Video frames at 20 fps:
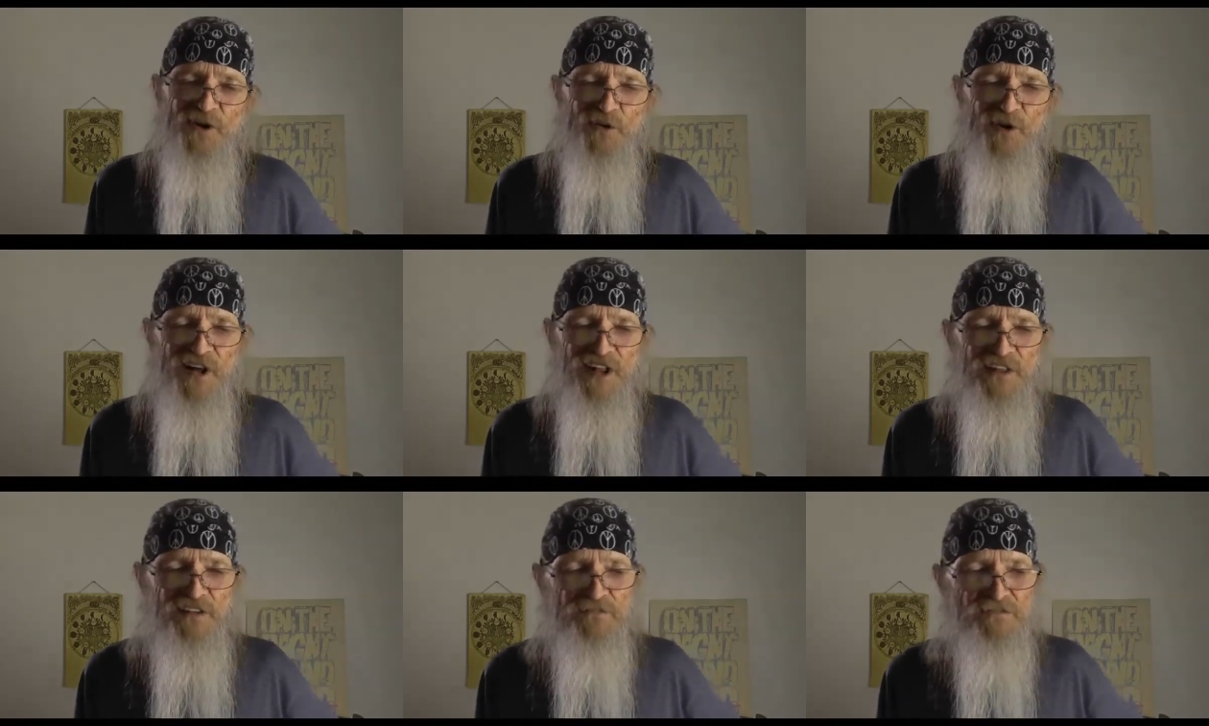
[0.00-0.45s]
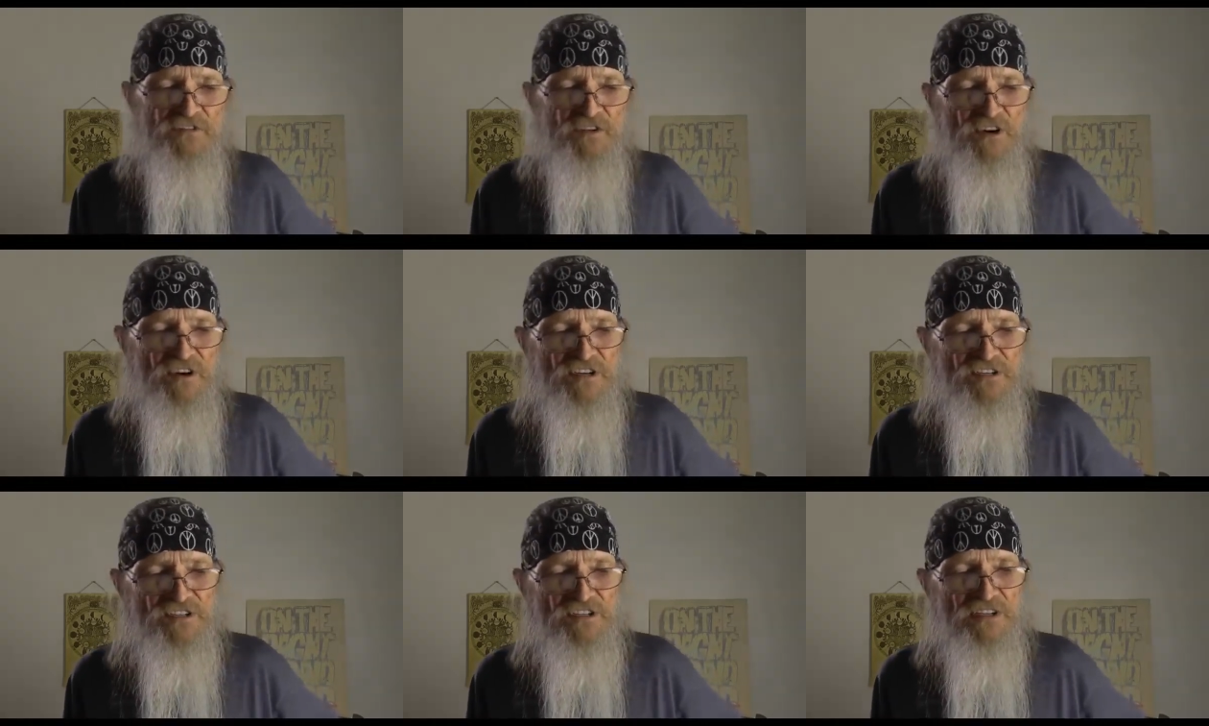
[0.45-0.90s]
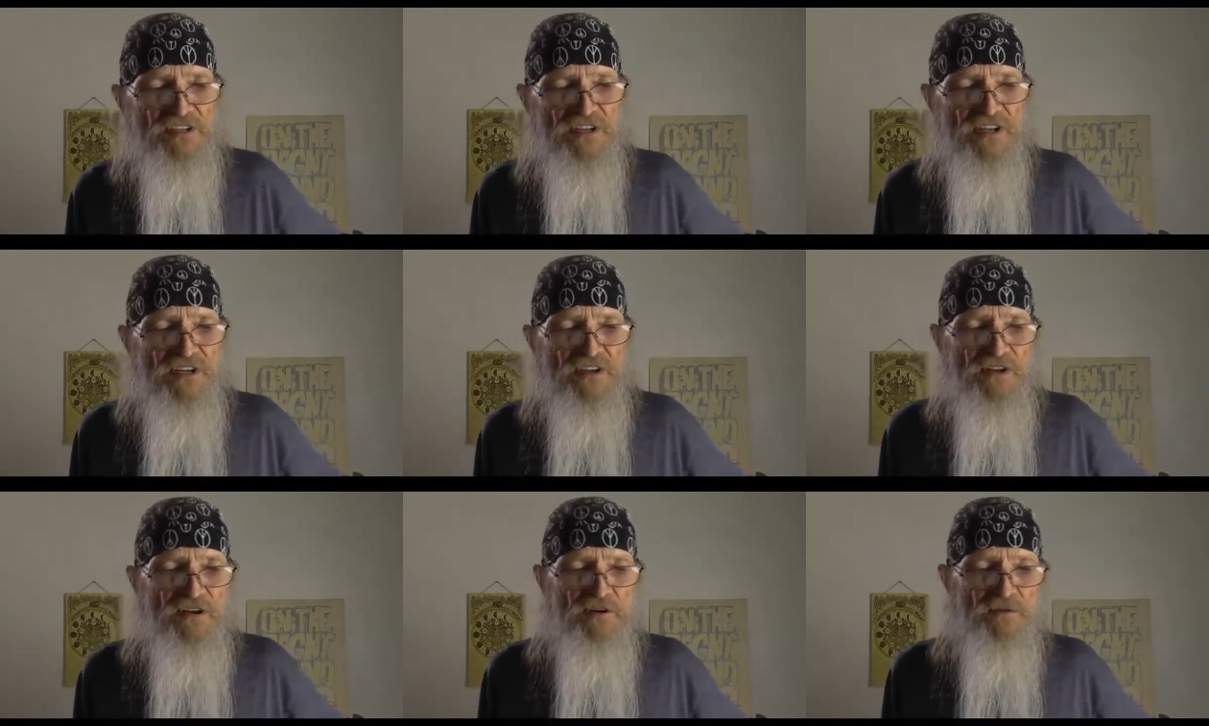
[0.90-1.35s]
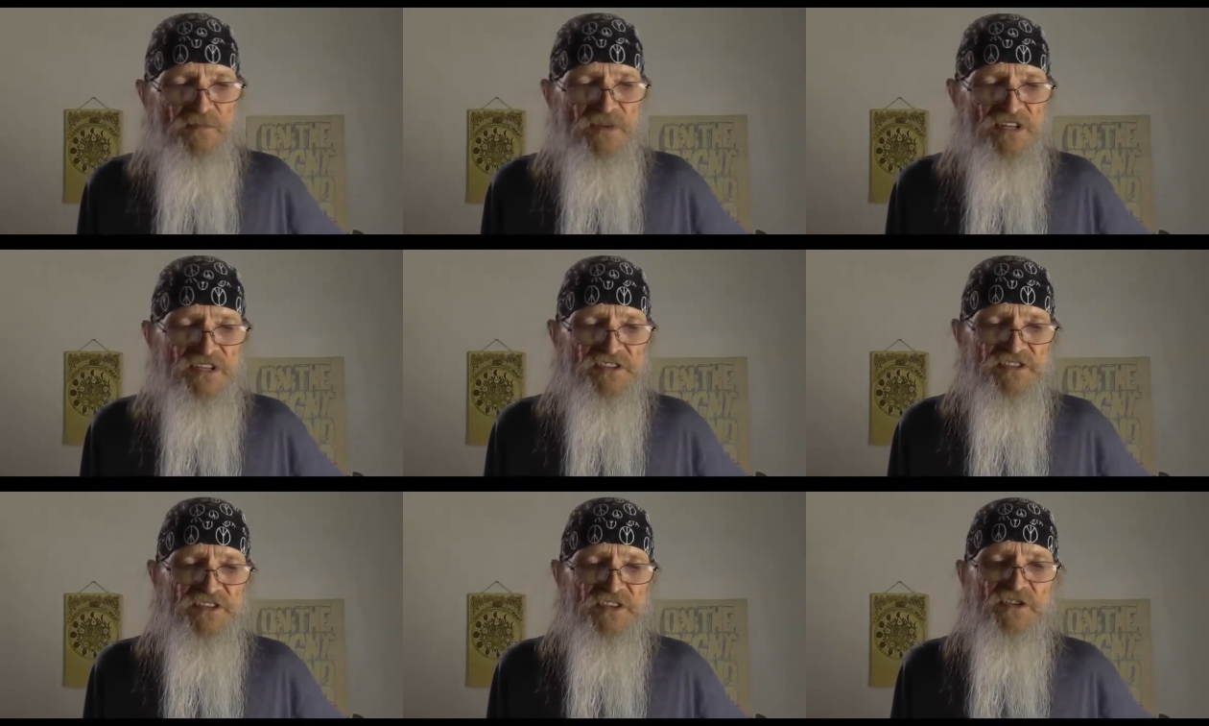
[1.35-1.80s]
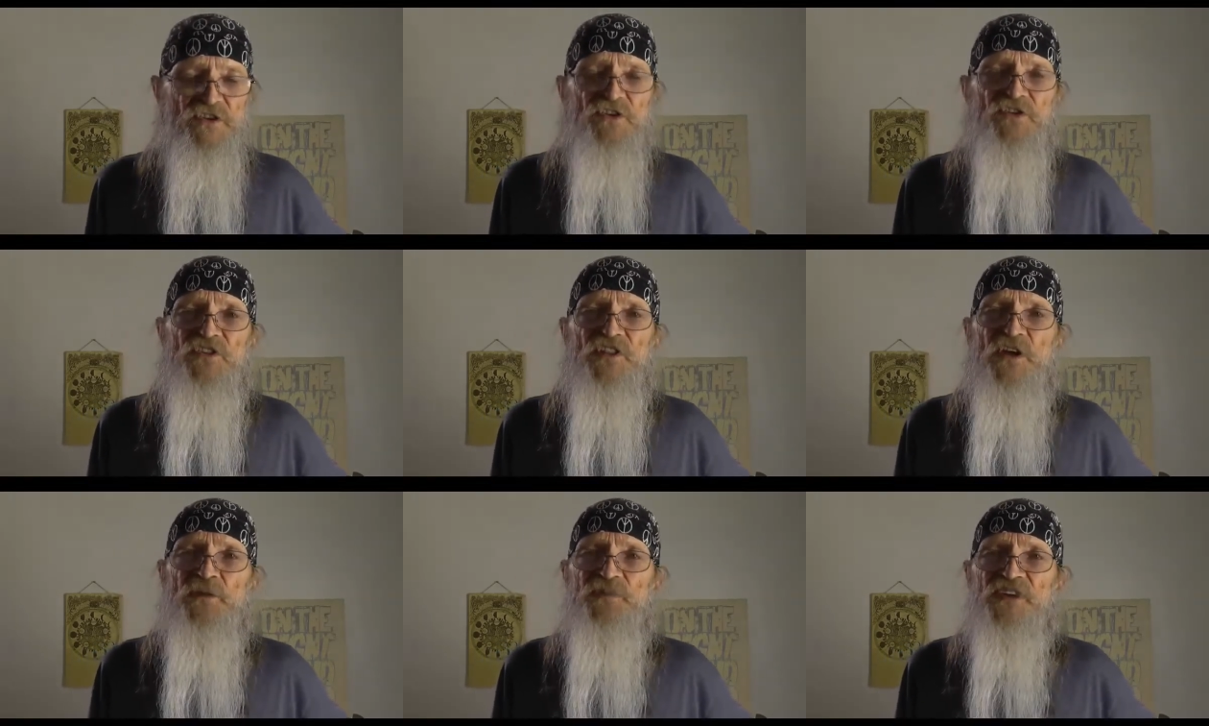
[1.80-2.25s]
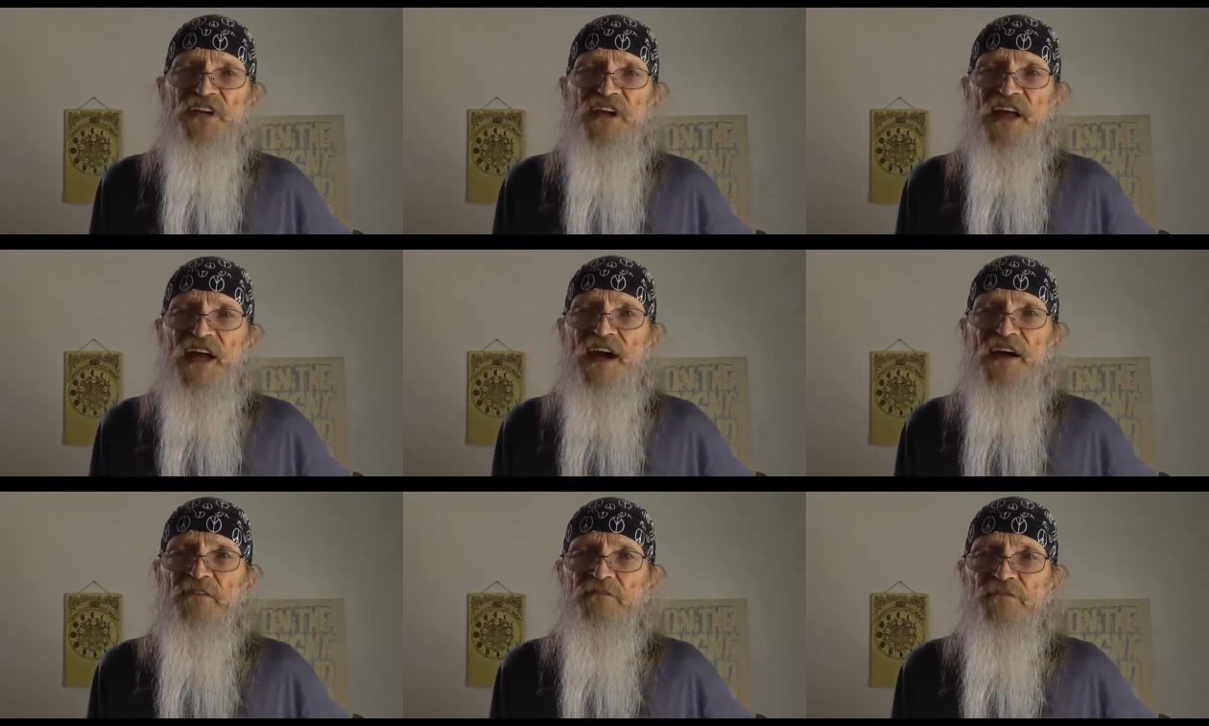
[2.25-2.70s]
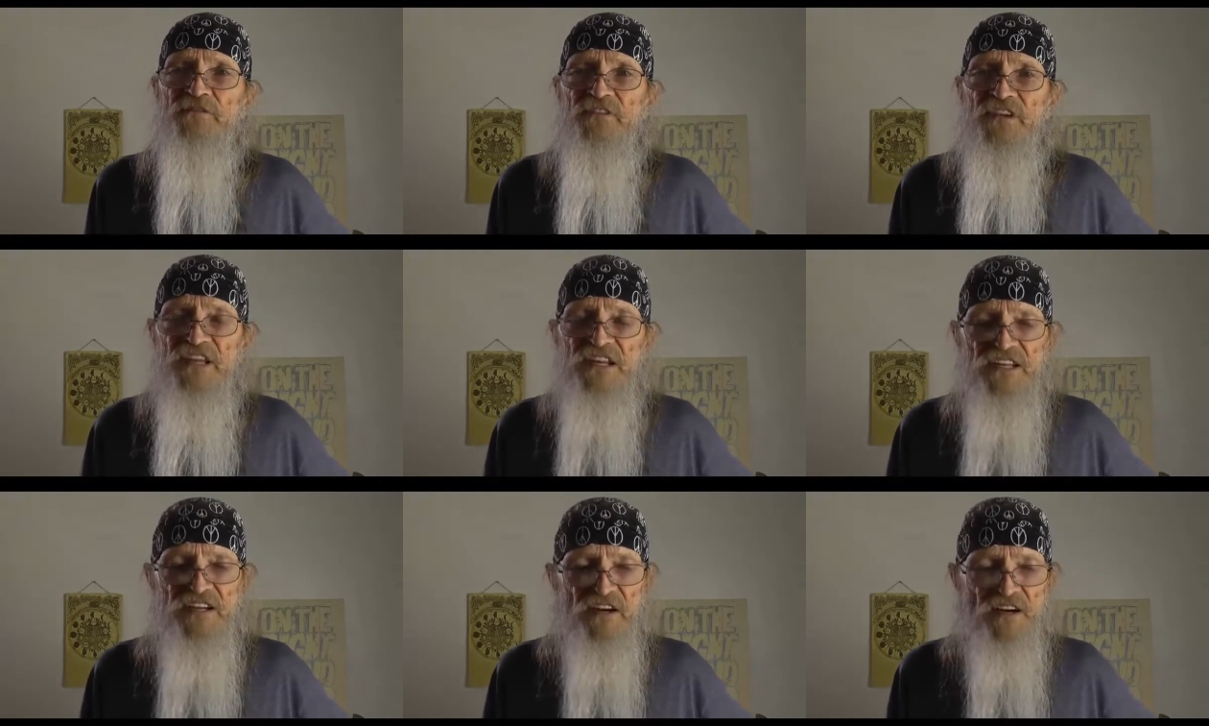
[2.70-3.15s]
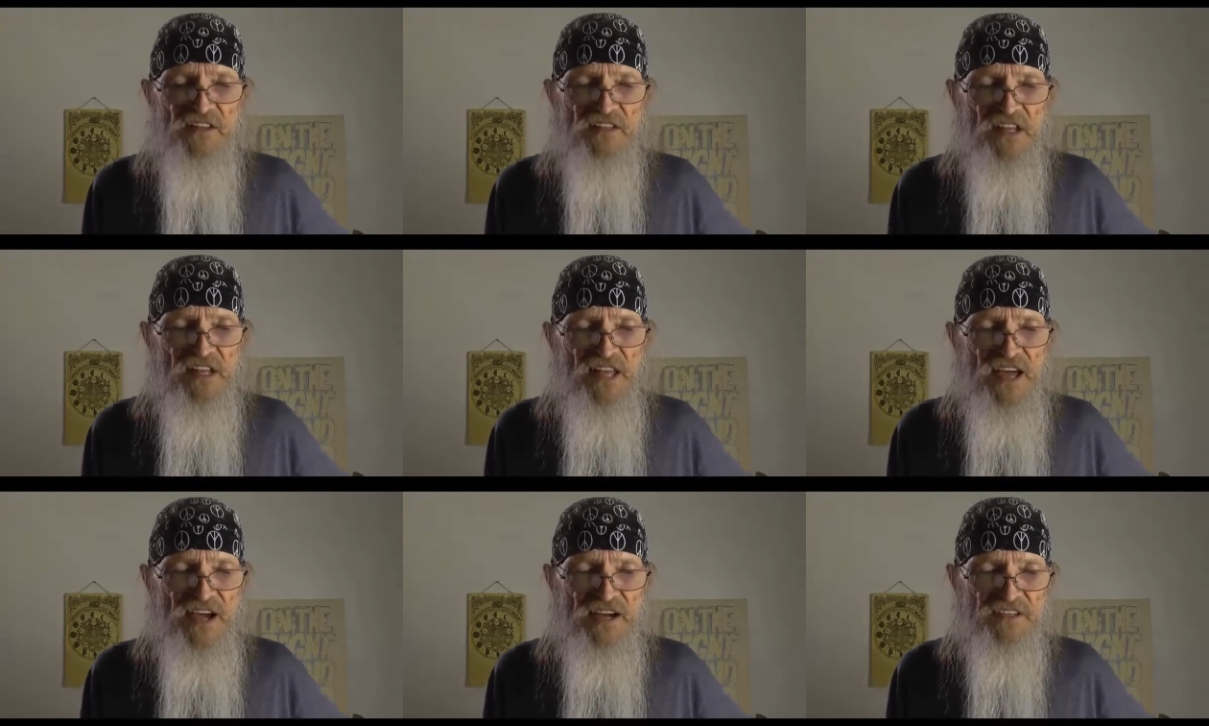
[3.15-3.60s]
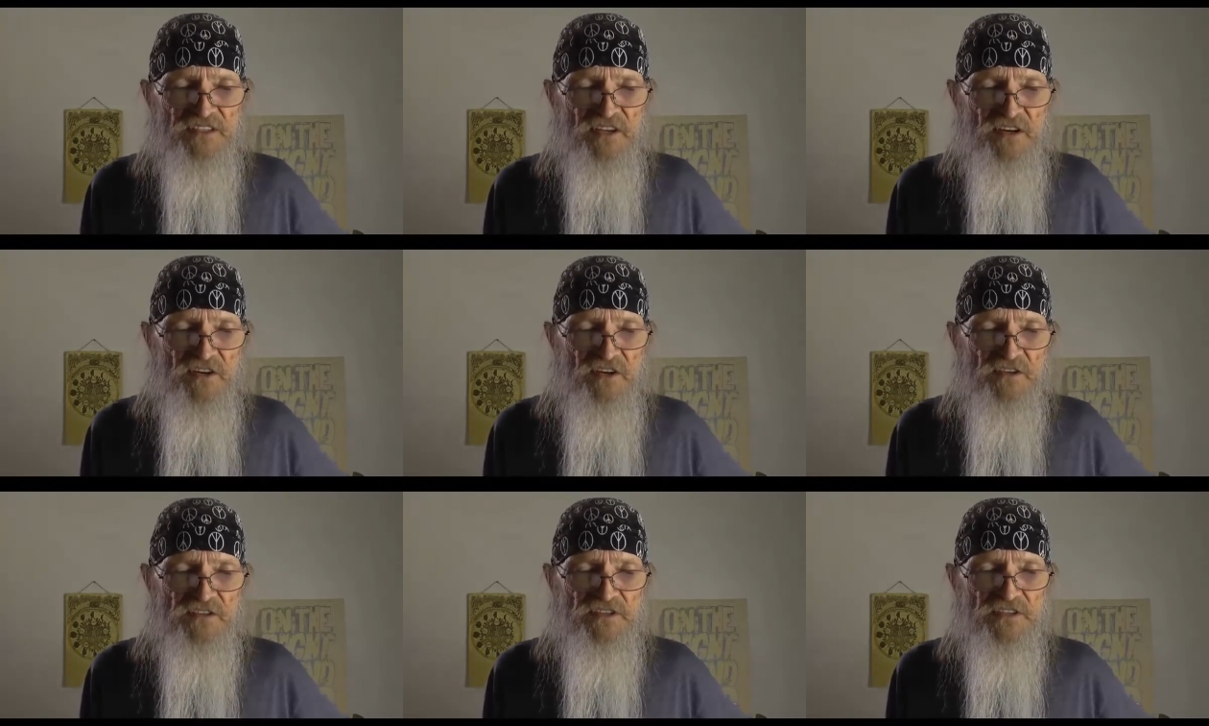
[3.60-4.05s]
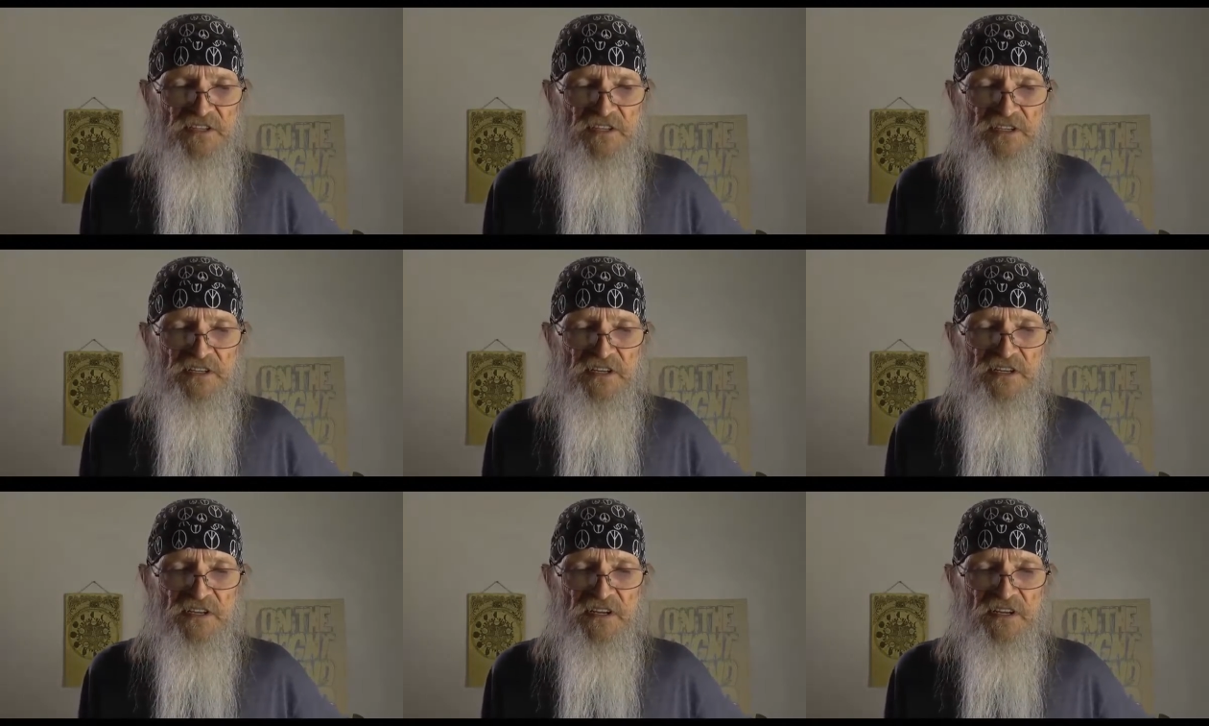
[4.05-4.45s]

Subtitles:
well at first, but soon they began feeding on the lactose.